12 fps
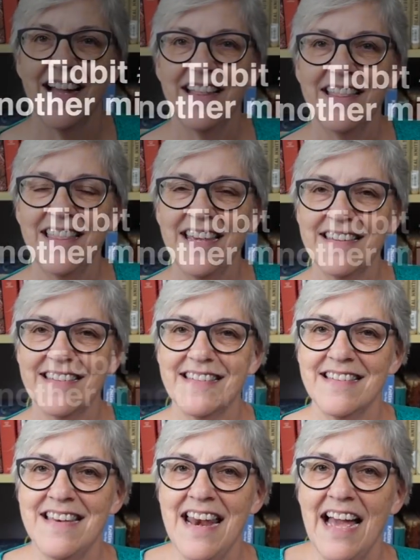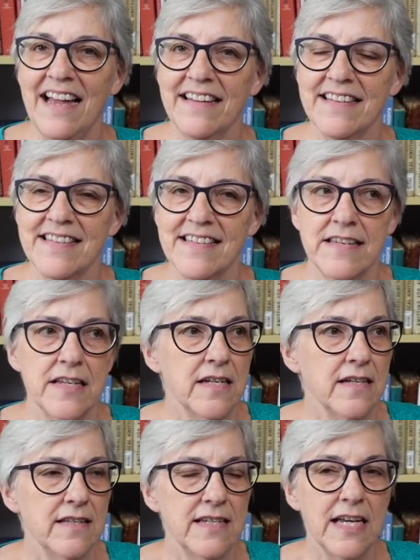This next
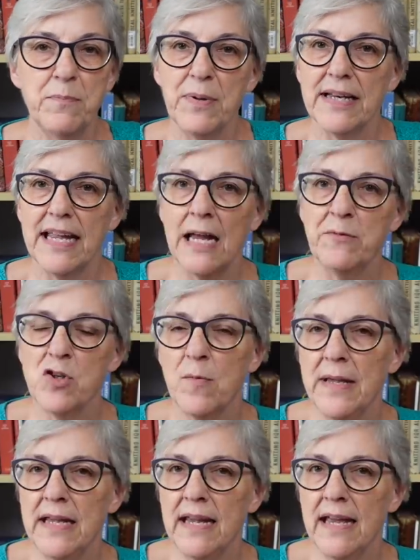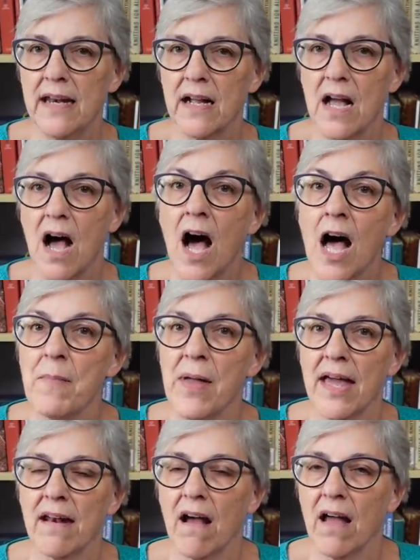tidbit came to me in a
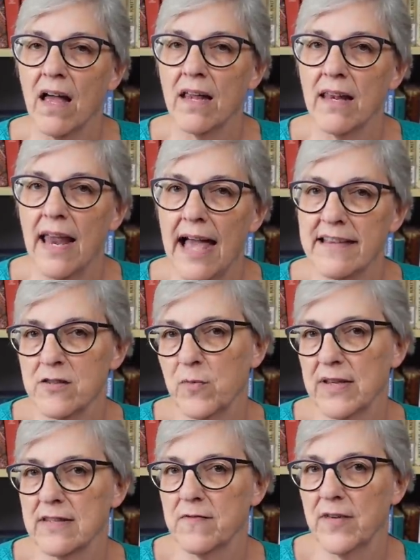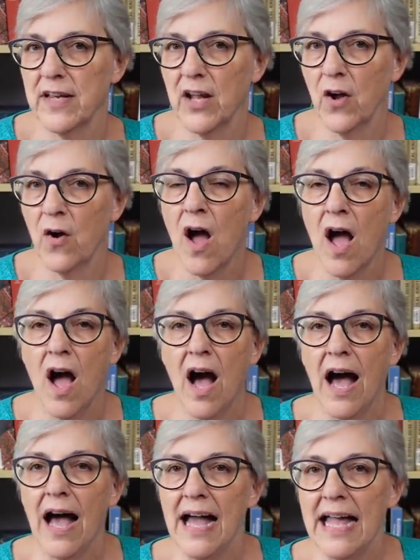comment on last week's video.
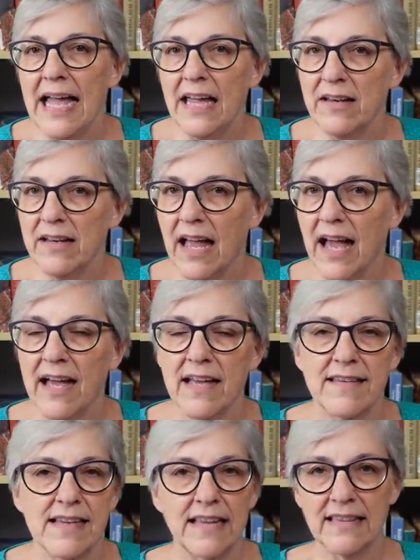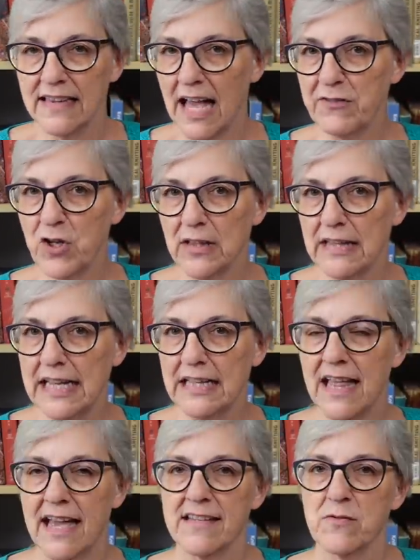I had left a link
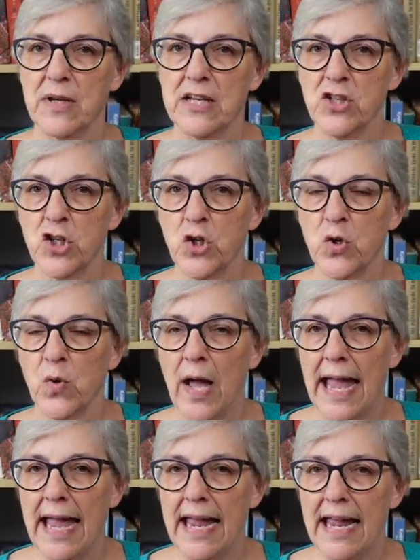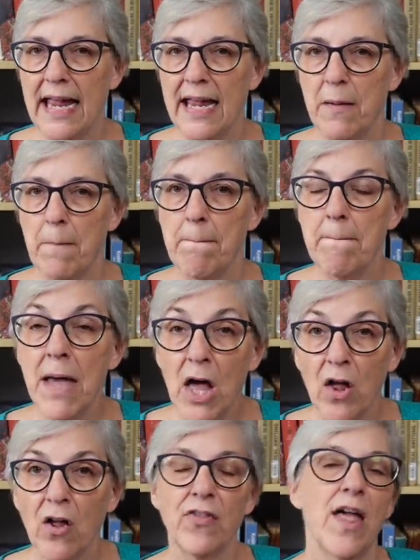last week to a
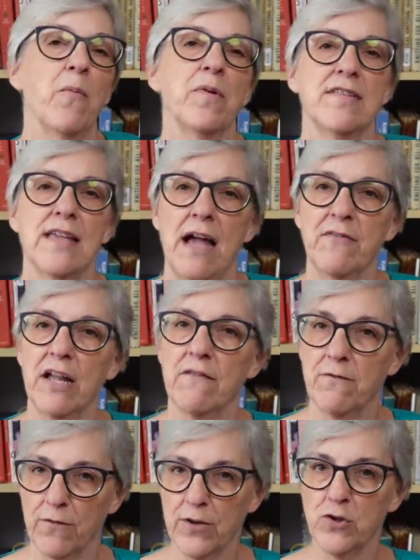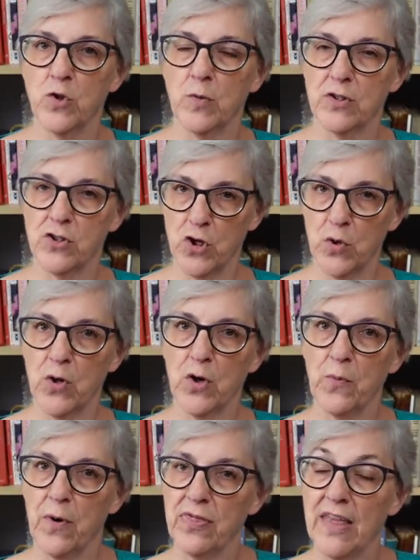mill that was having a virtual
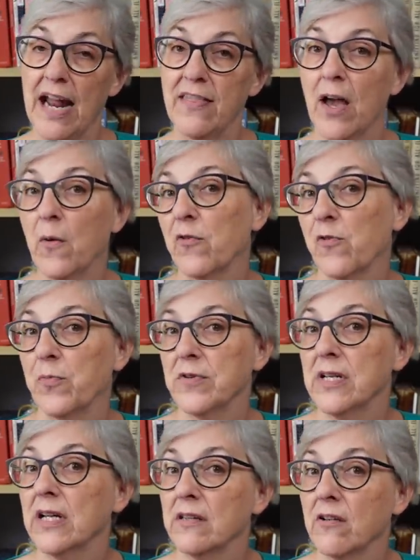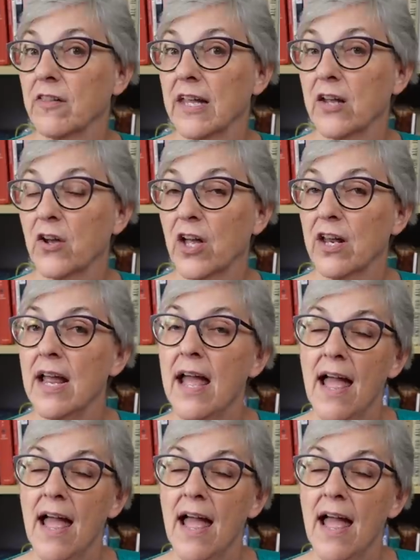tour that I thought was particularly good.